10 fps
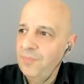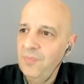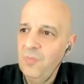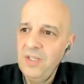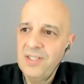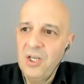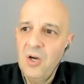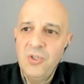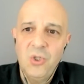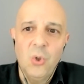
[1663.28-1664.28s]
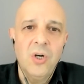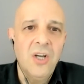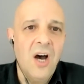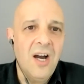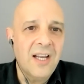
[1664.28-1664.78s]
We used to go door
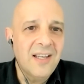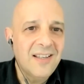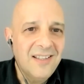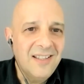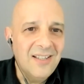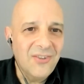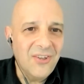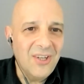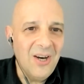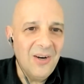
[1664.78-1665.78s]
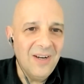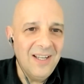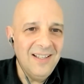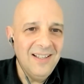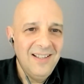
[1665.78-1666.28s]
knock years ago,
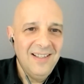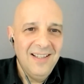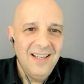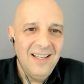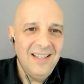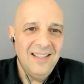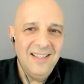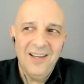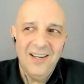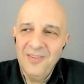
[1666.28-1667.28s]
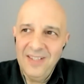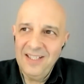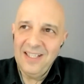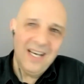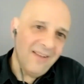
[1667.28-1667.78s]
right? And,
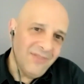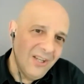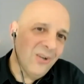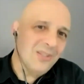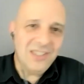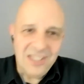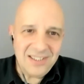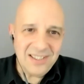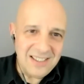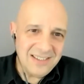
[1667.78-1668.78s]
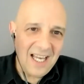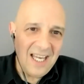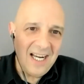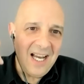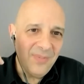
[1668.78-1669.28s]
and you'd have the no soliciting
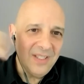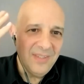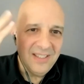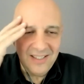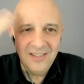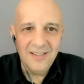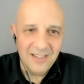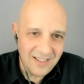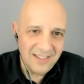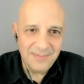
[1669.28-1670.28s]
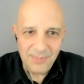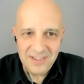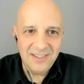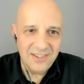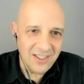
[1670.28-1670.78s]
sign up and you'd be like, oh God, this
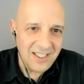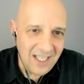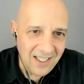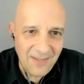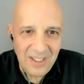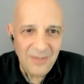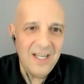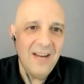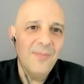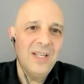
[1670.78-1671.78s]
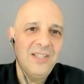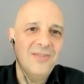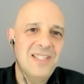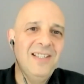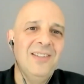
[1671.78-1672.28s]
person's going to yell at me, whatever. But you
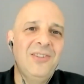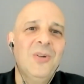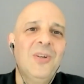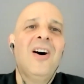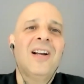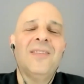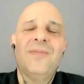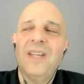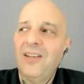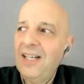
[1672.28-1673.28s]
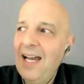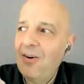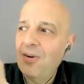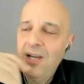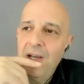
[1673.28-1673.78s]
would still door knock to figure it
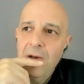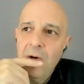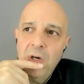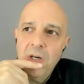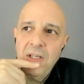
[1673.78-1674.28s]
out. Or you